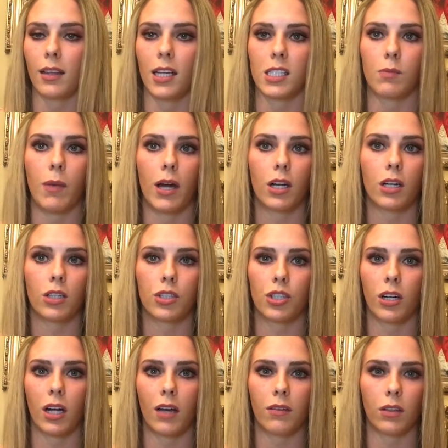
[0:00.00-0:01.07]
that's better because you're
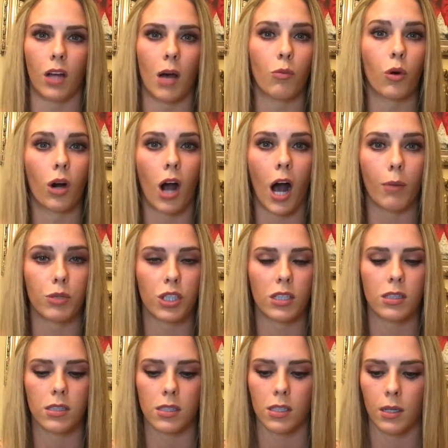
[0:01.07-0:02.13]
going to have a lot more
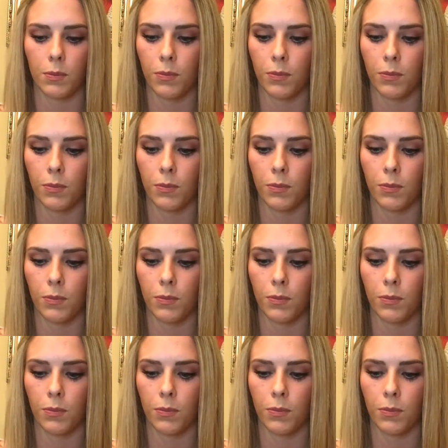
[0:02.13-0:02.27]
options.